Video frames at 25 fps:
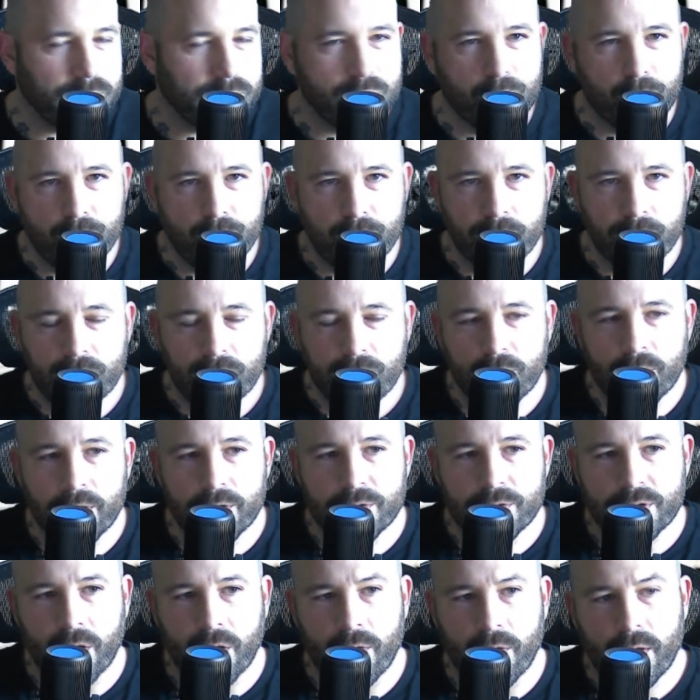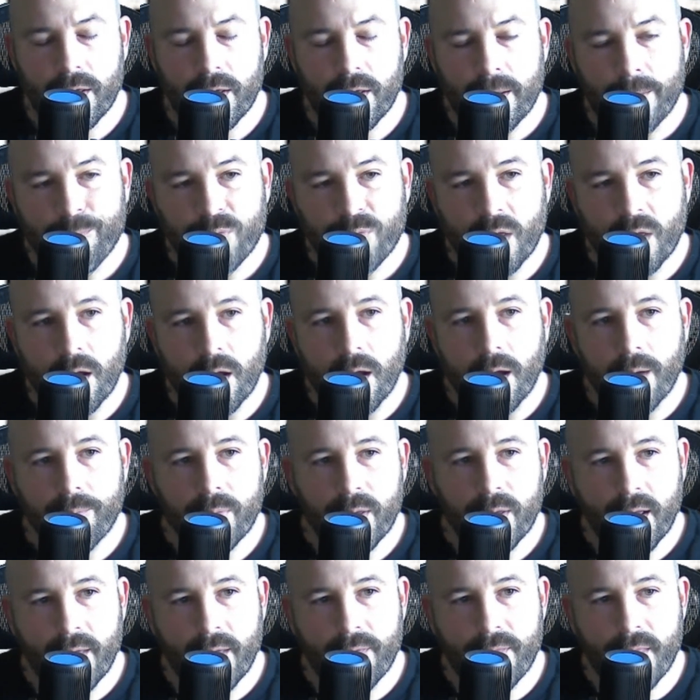3 years ago.
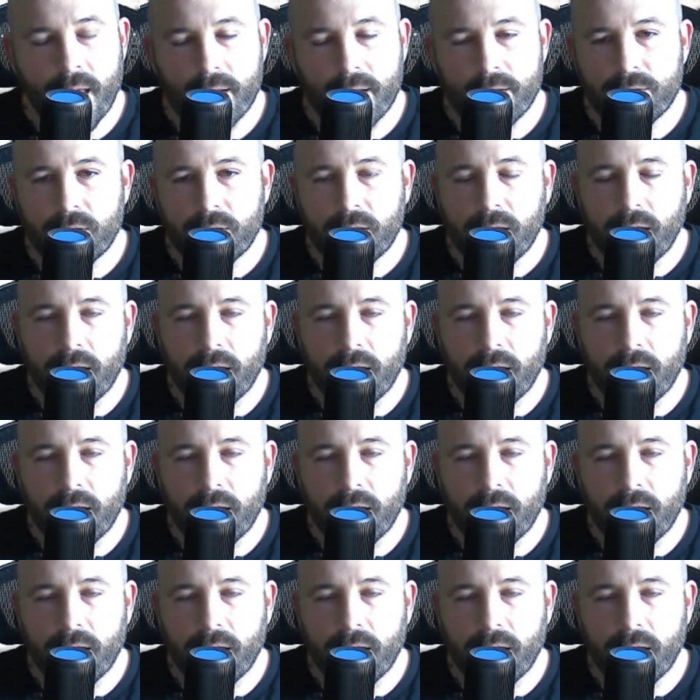And then